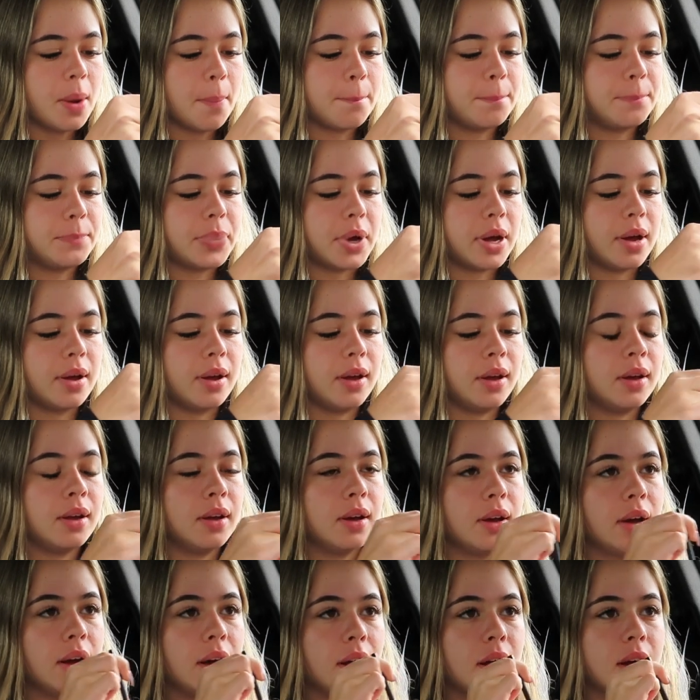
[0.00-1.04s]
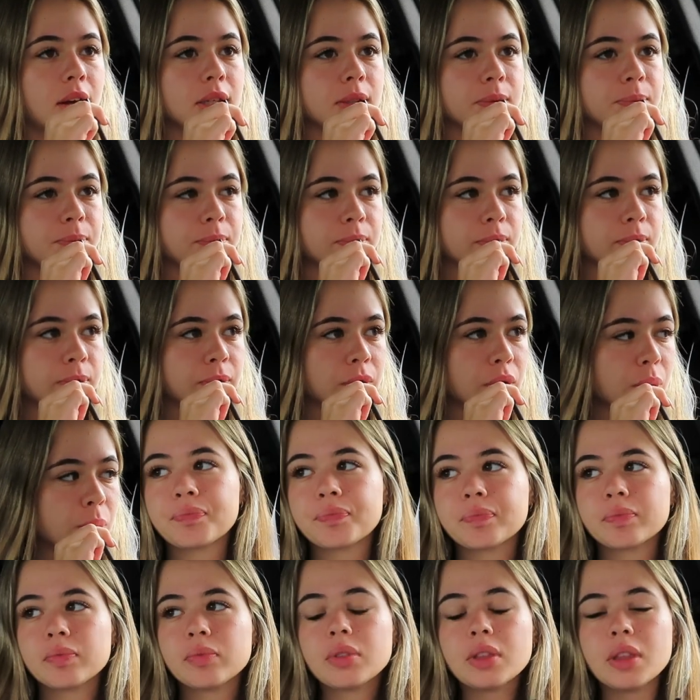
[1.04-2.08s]
But, and
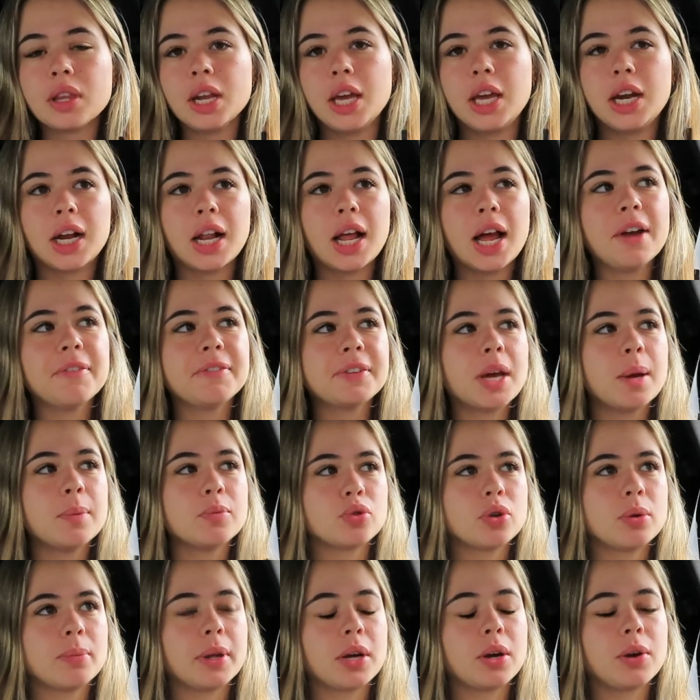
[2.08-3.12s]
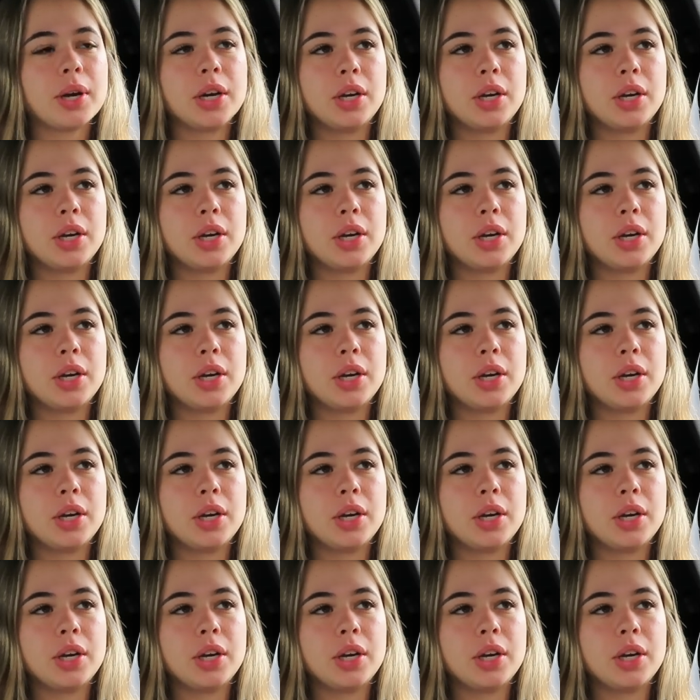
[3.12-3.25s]
I'll have times where I'm like,